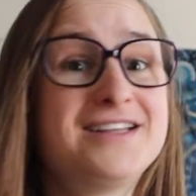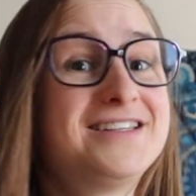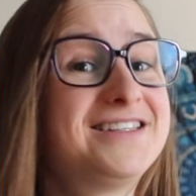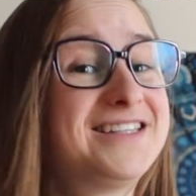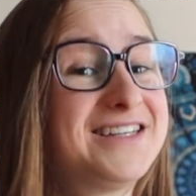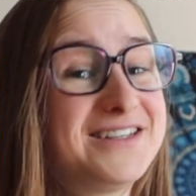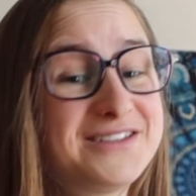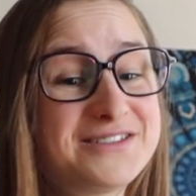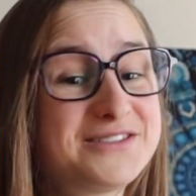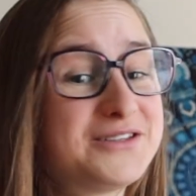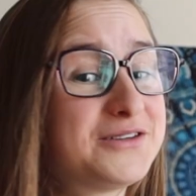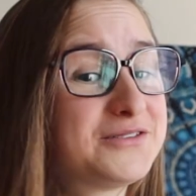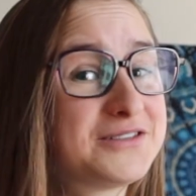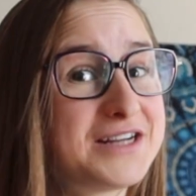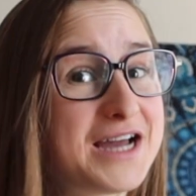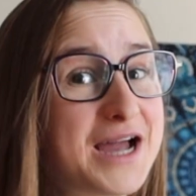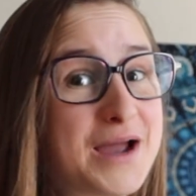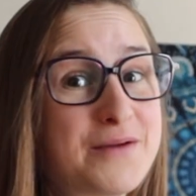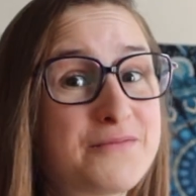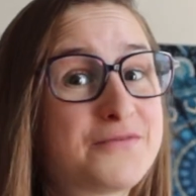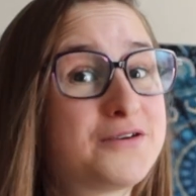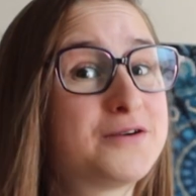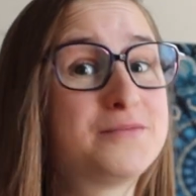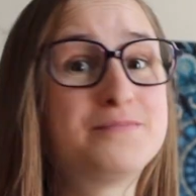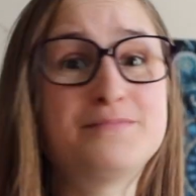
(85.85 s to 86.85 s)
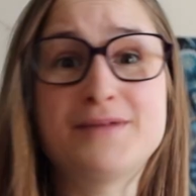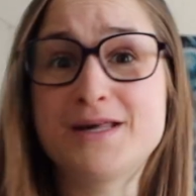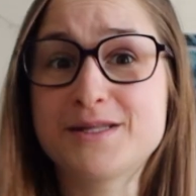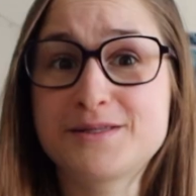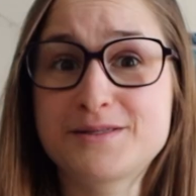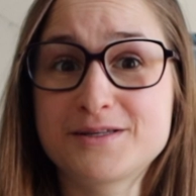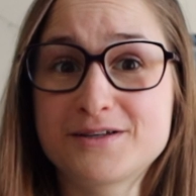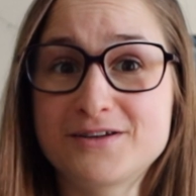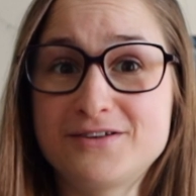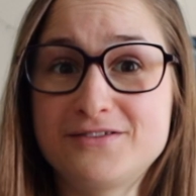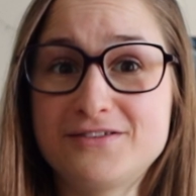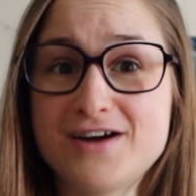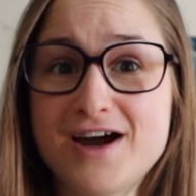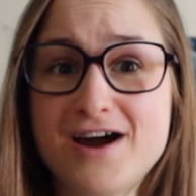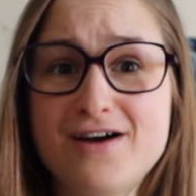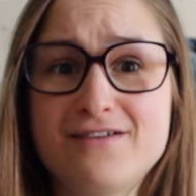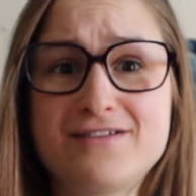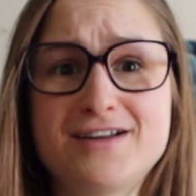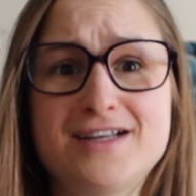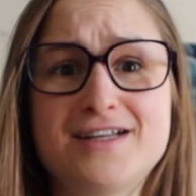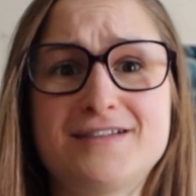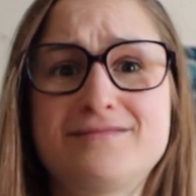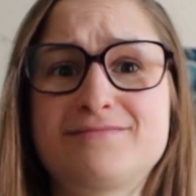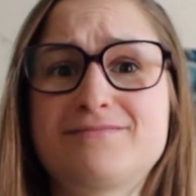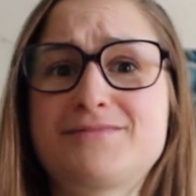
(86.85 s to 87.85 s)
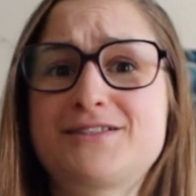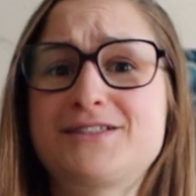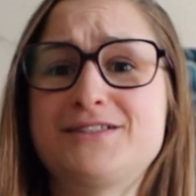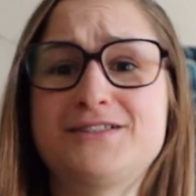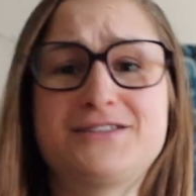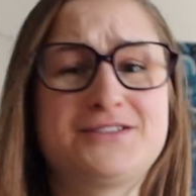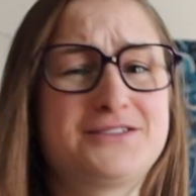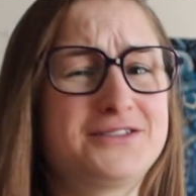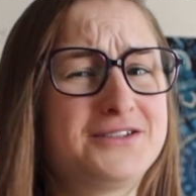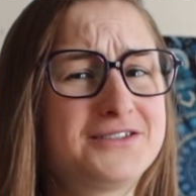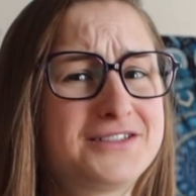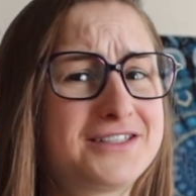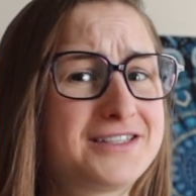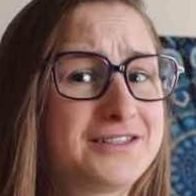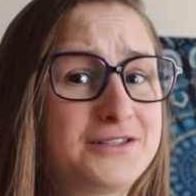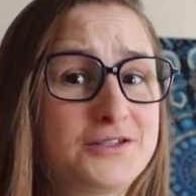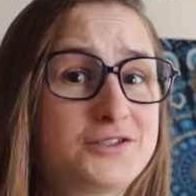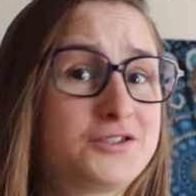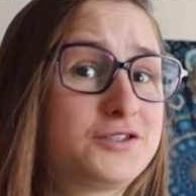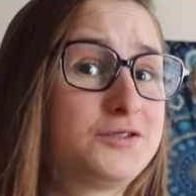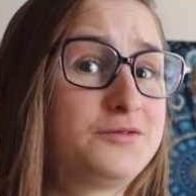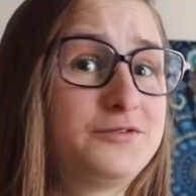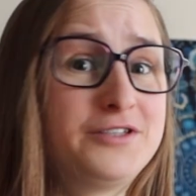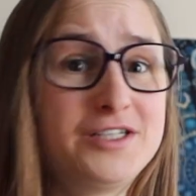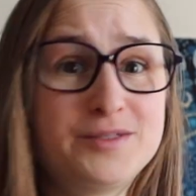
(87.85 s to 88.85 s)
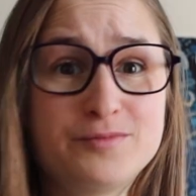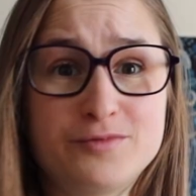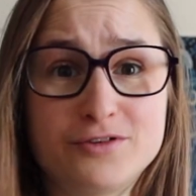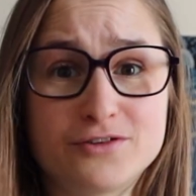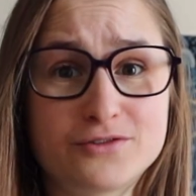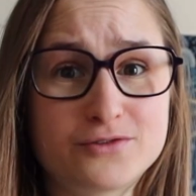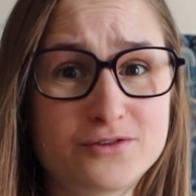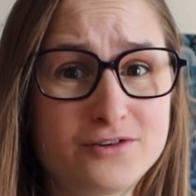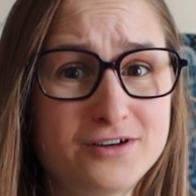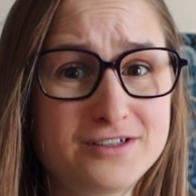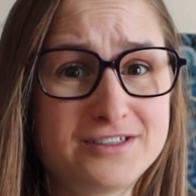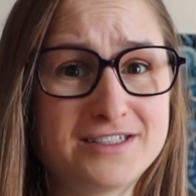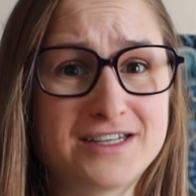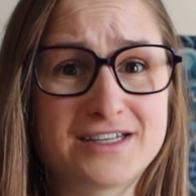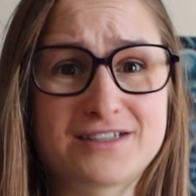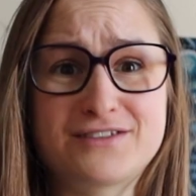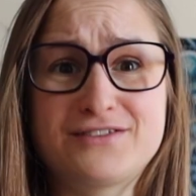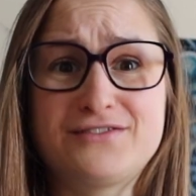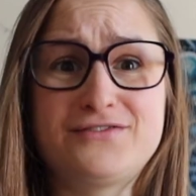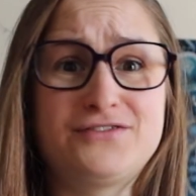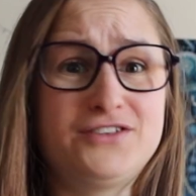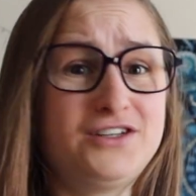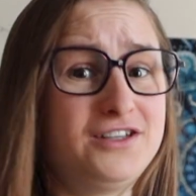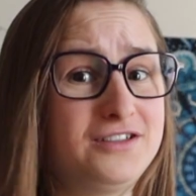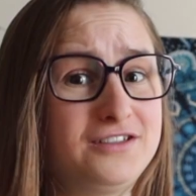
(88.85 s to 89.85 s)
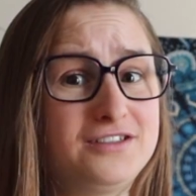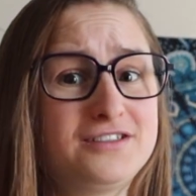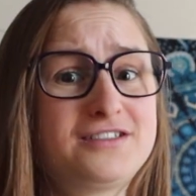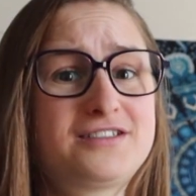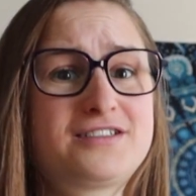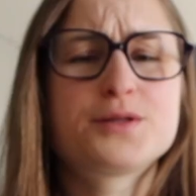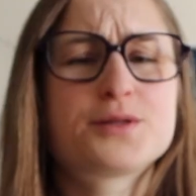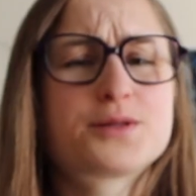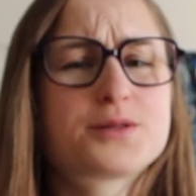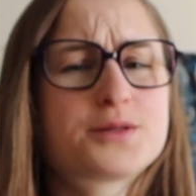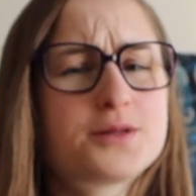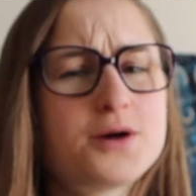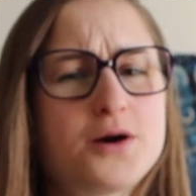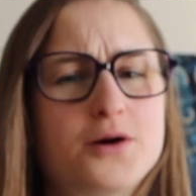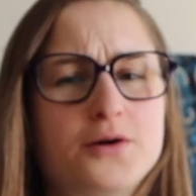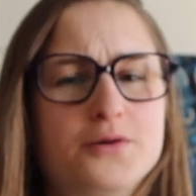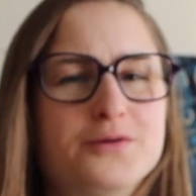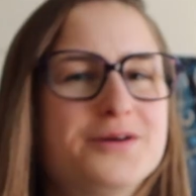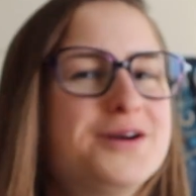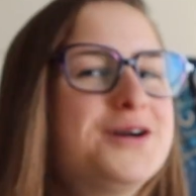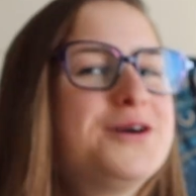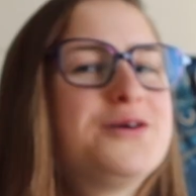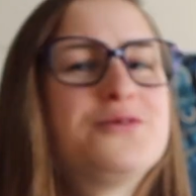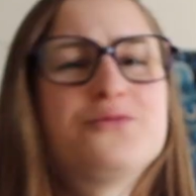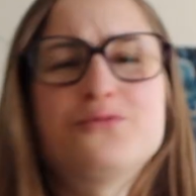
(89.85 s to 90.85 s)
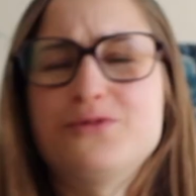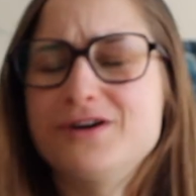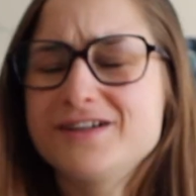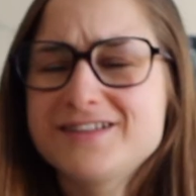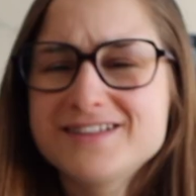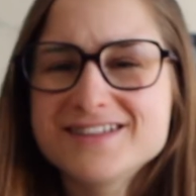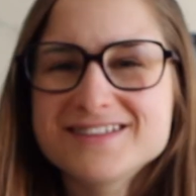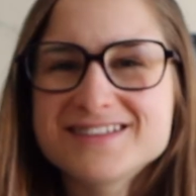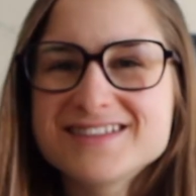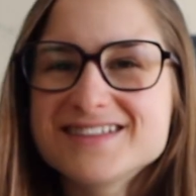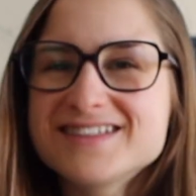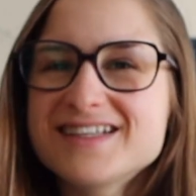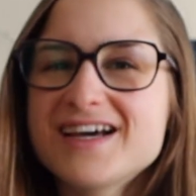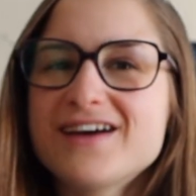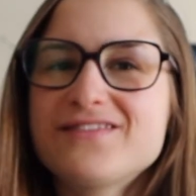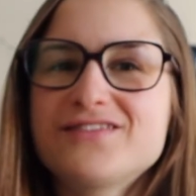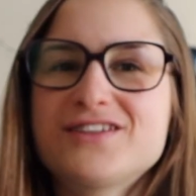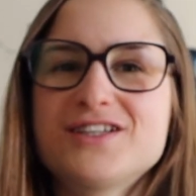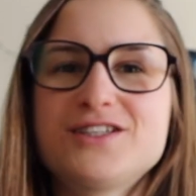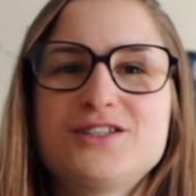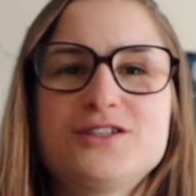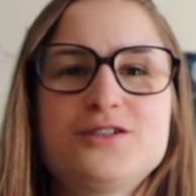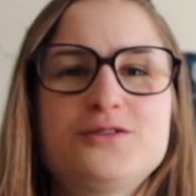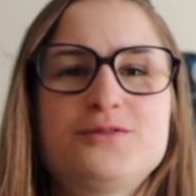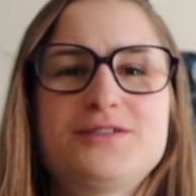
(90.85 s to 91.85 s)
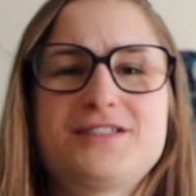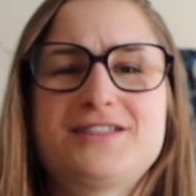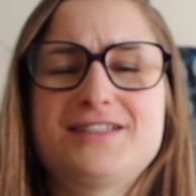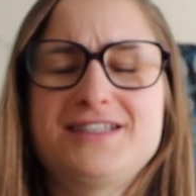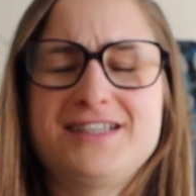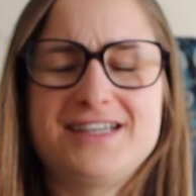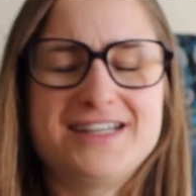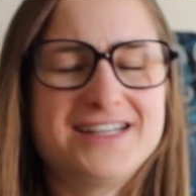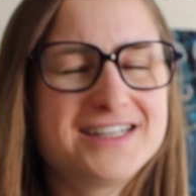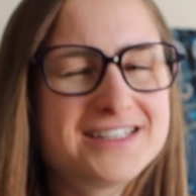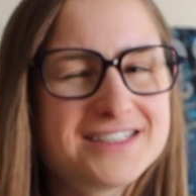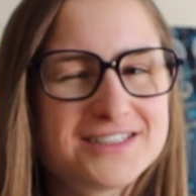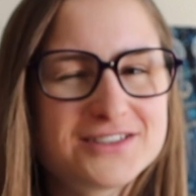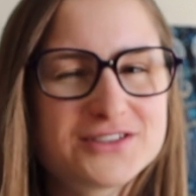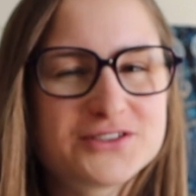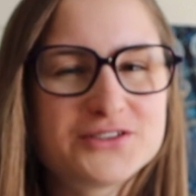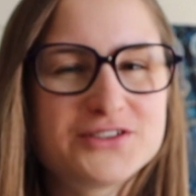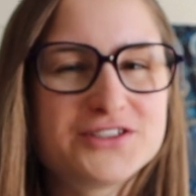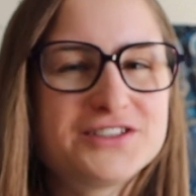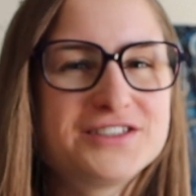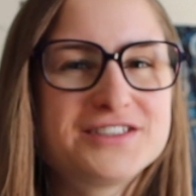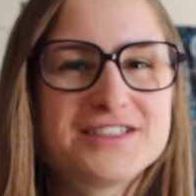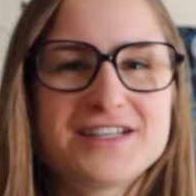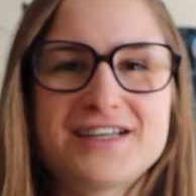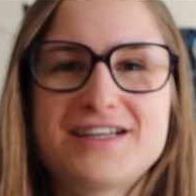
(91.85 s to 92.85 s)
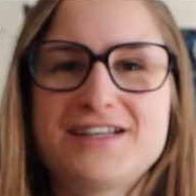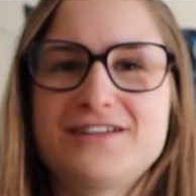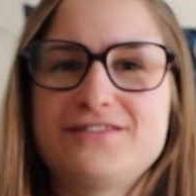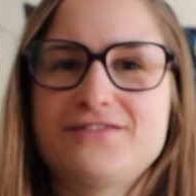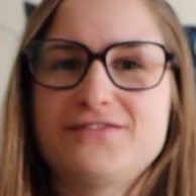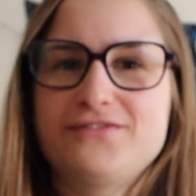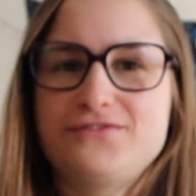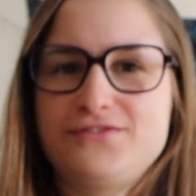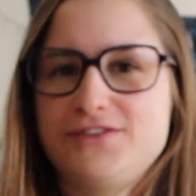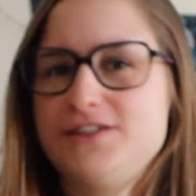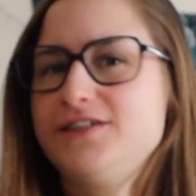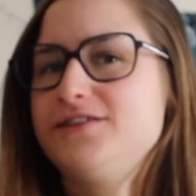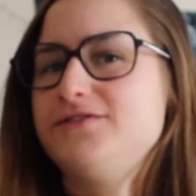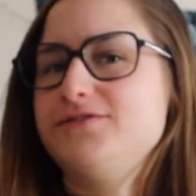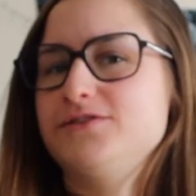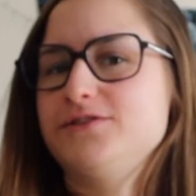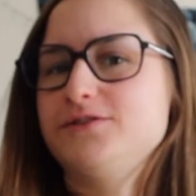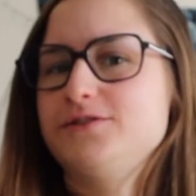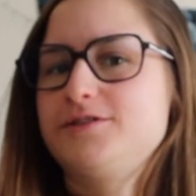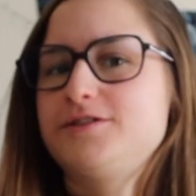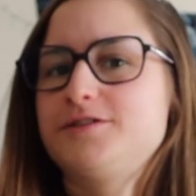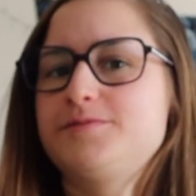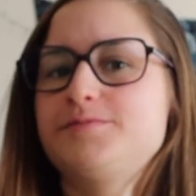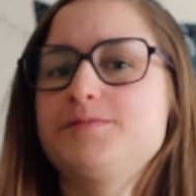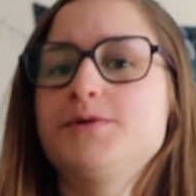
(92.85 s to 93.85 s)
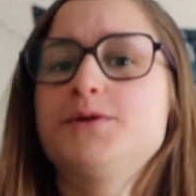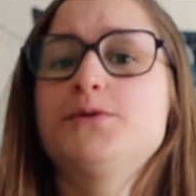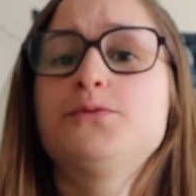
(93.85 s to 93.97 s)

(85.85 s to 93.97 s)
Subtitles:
There's no time for messing around and consulting the cerebral cortex first. So, what does this have to do with eating disorders and fear foods?